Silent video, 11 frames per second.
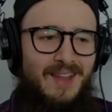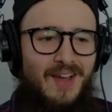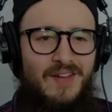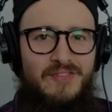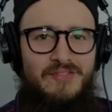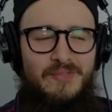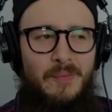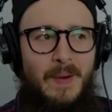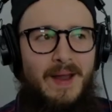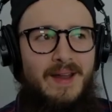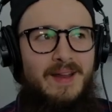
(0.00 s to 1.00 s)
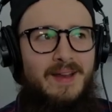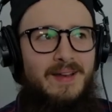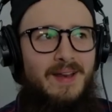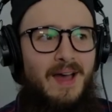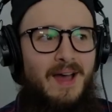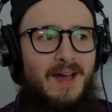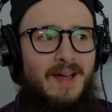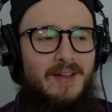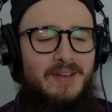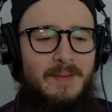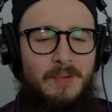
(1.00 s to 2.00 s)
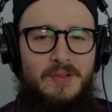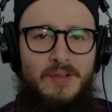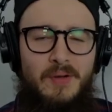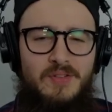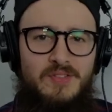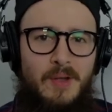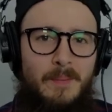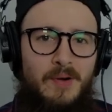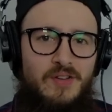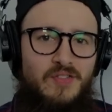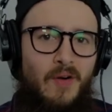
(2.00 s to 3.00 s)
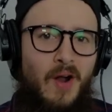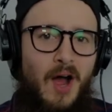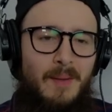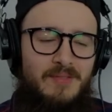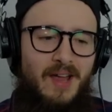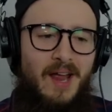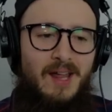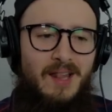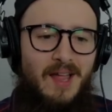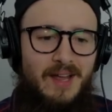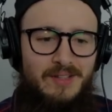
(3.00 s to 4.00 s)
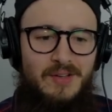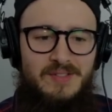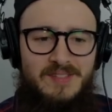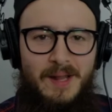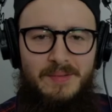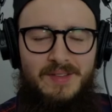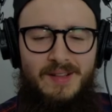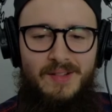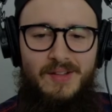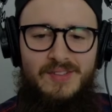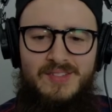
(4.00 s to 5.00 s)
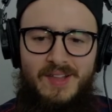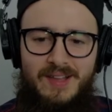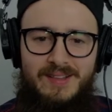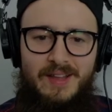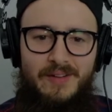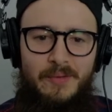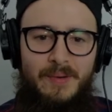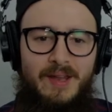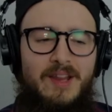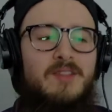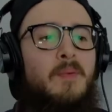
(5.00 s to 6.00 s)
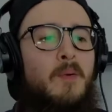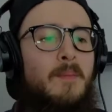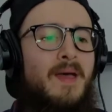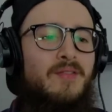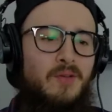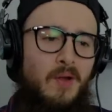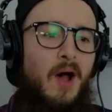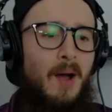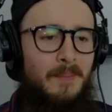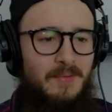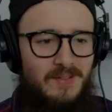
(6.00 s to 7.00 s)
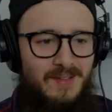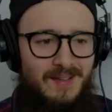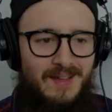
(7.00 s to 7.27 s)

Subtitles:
love when they put those numbers for hops. I like those names. It looks like they're really experimental hops.